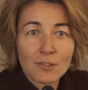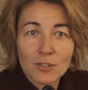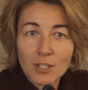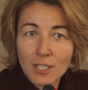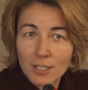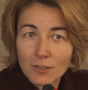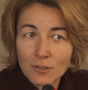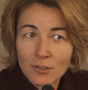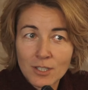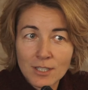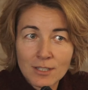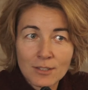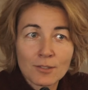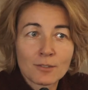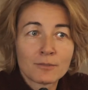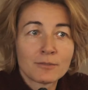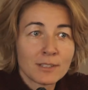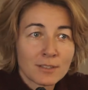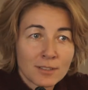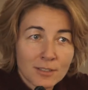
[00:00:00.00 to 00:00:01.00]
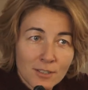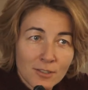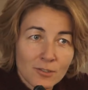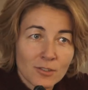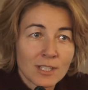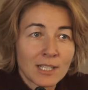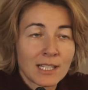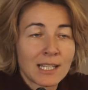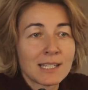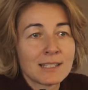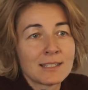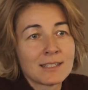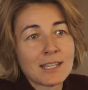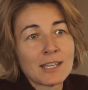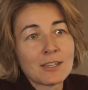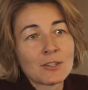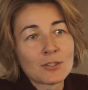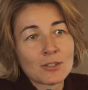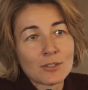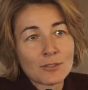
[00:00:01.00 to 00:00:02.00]
challenges of
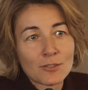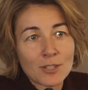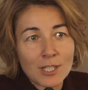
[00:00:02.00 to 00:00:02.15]
internationalization,